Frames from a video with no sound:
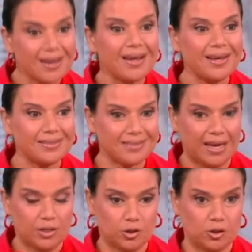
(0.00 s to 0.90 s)
of history is
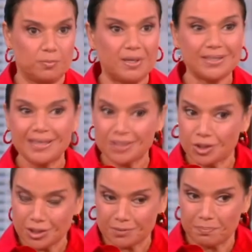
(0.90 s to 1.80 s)
right.
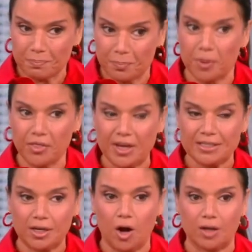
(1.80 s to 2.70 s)
Everyone
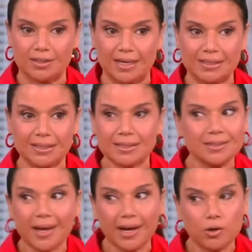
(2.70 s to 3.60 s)
else's version of history
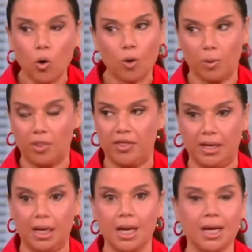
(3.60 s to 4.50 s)
is wrong.
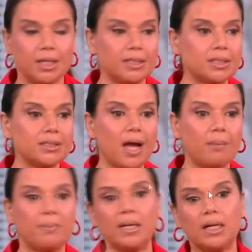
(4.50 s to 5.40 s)
I wanted
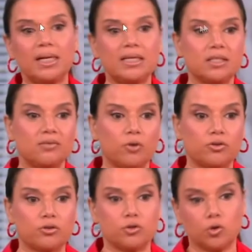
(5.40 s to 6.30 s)
to mention one other thing.
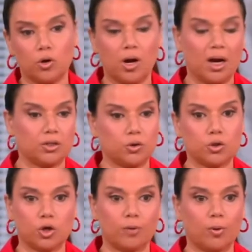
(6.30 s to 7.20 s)
Okay, so I
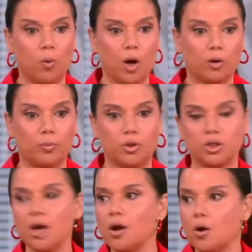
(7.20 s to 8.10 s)
was so
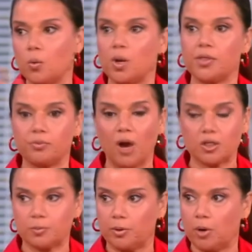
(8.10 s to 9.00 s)
inspired by talking
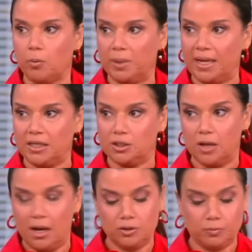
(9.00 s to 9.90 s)
about Bronze Age
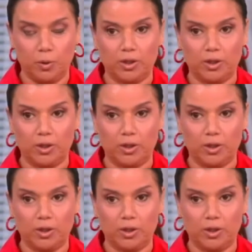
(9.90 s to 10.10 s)
Pervert, I started